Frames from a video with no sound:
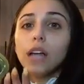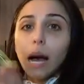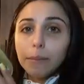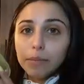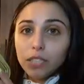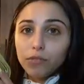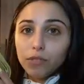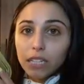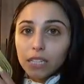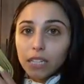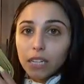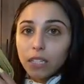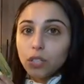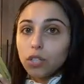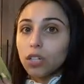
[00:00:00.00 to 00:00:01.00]
I'm just reading
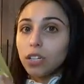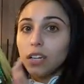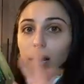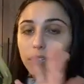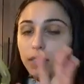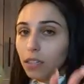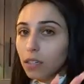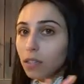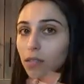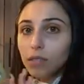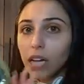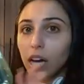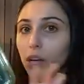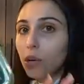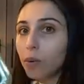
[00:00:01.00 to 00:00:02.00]
this not to
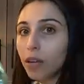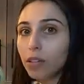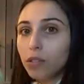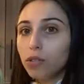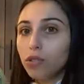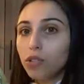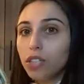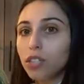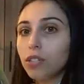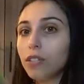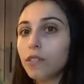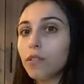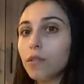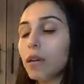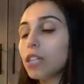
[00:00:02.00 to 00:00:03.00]
tell you about the nutritional
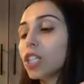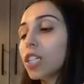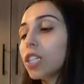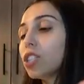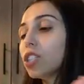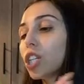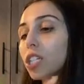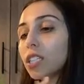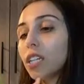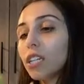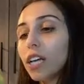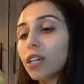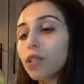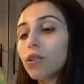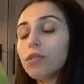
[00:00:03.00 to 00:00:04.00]
information, just to
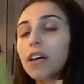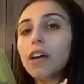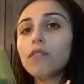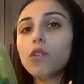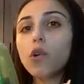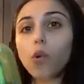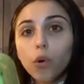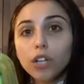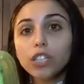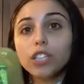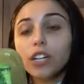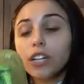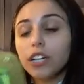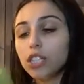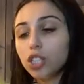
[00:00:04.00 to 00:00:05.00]
let you know that of course
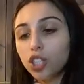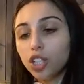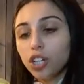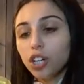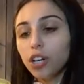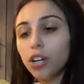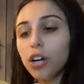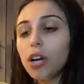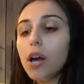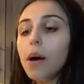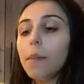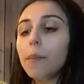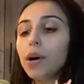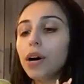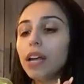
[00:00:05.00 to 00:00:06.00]
there is sugar,
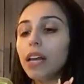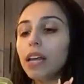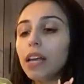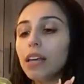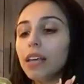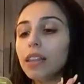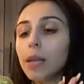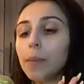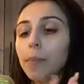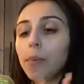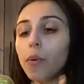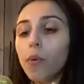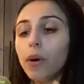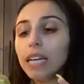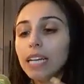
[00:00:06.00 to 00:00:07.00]
but the
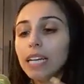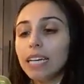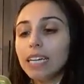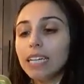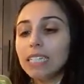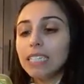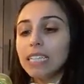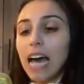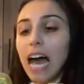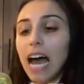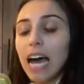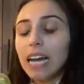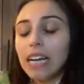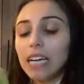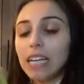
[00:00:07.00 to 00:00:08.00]
point is
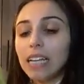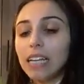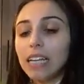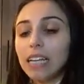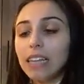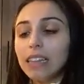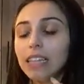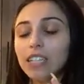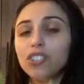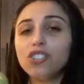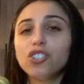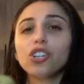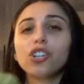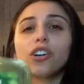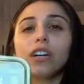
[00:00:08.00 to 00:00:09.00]
that this
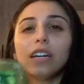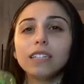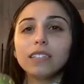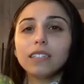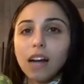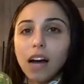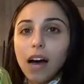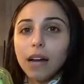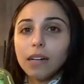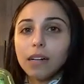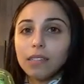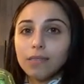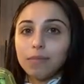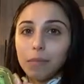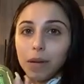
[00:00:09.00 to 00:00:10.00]
sugar is
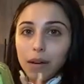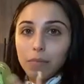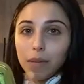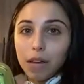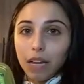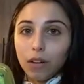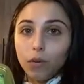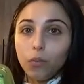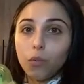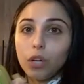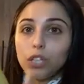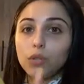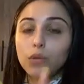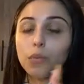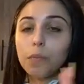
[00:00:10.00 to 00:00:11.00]
not man-made,
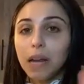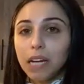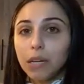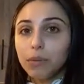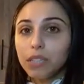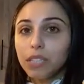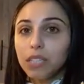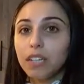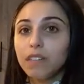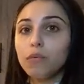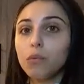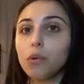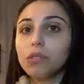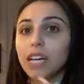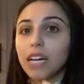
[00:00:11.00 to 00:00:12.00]
which many believe
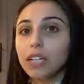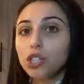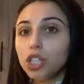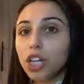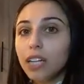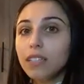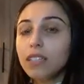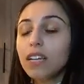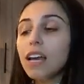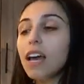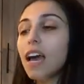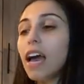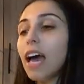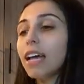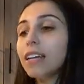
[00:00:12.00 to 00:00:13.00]
will digest
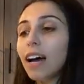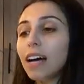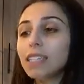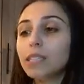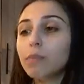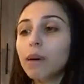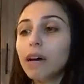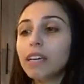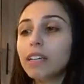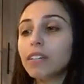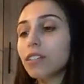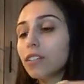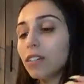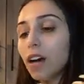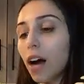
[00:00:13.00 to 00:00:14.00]
and not spike
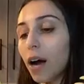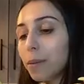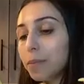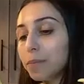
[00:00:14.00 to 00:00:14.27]
your